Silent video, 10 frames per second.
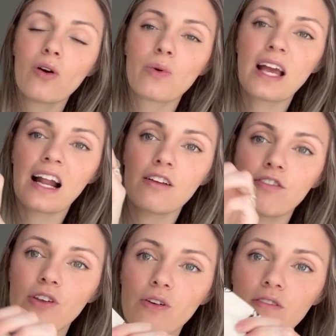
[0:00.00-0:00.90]
We had a
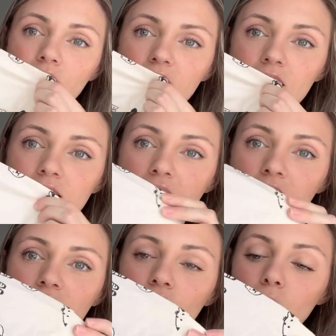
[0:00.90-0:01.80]
few of these
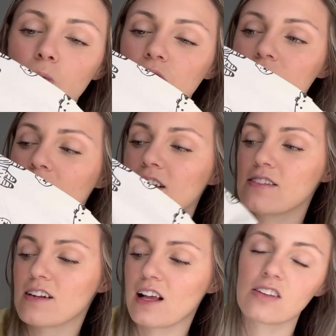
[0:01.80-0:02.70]
in newborn size,
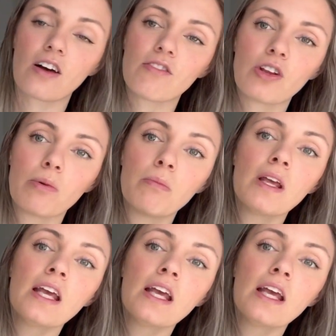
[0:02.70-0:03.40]
and I loved them.